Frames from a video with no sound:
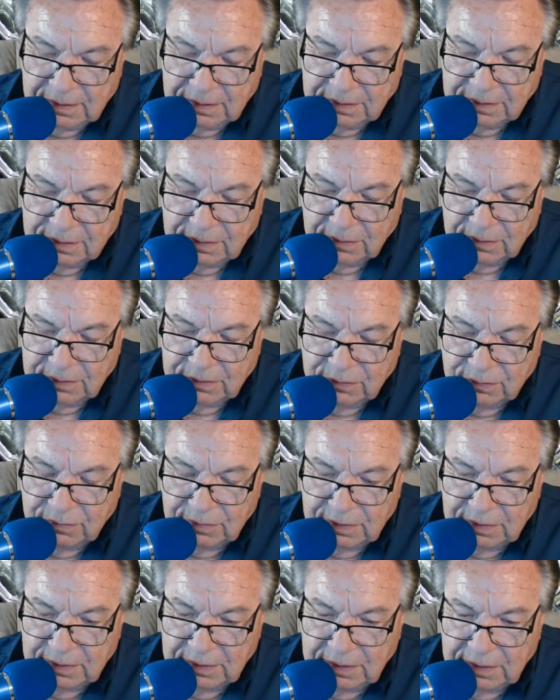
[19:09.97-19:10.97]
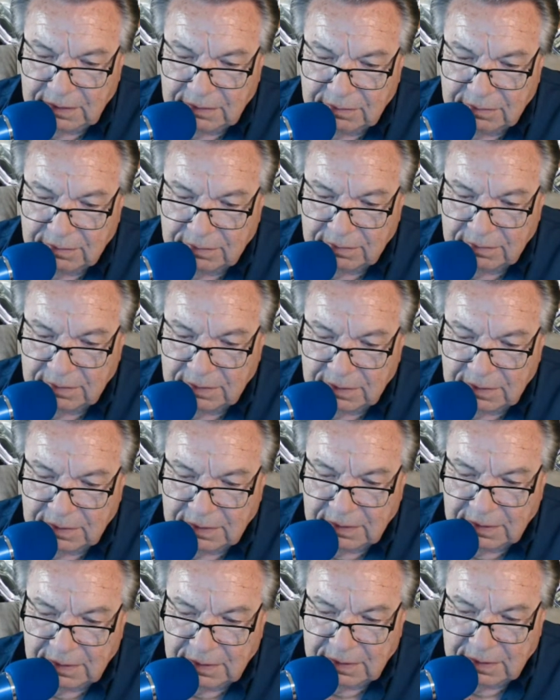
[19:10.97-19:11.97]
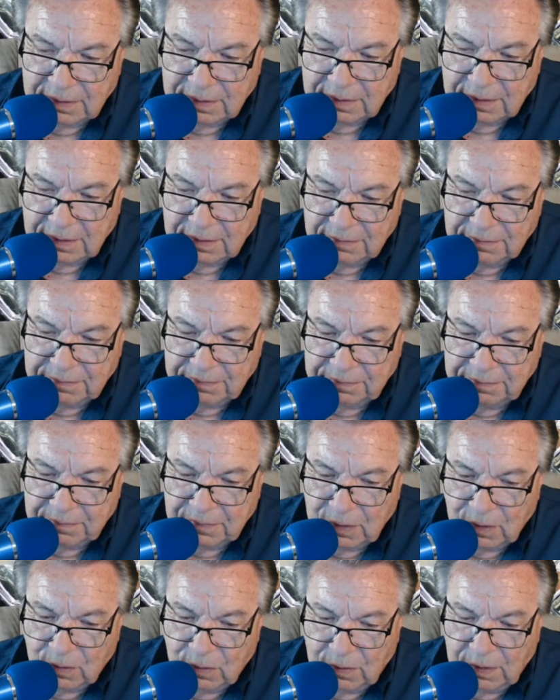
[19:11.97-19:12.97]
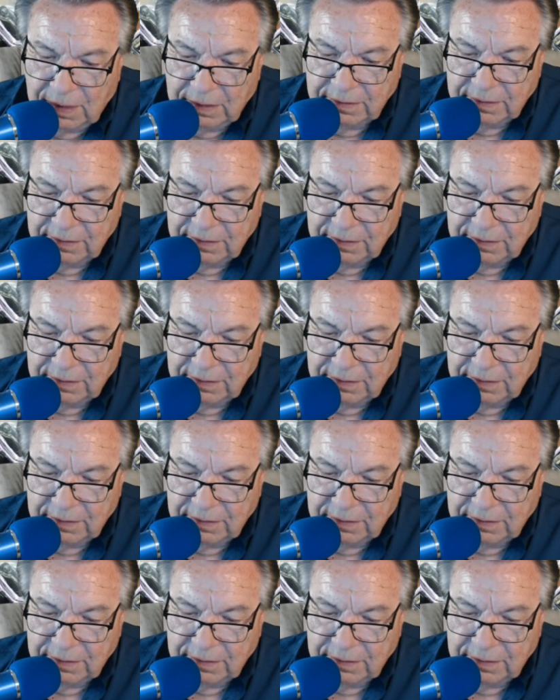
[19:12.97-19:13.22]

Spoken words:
So it's really a whole lot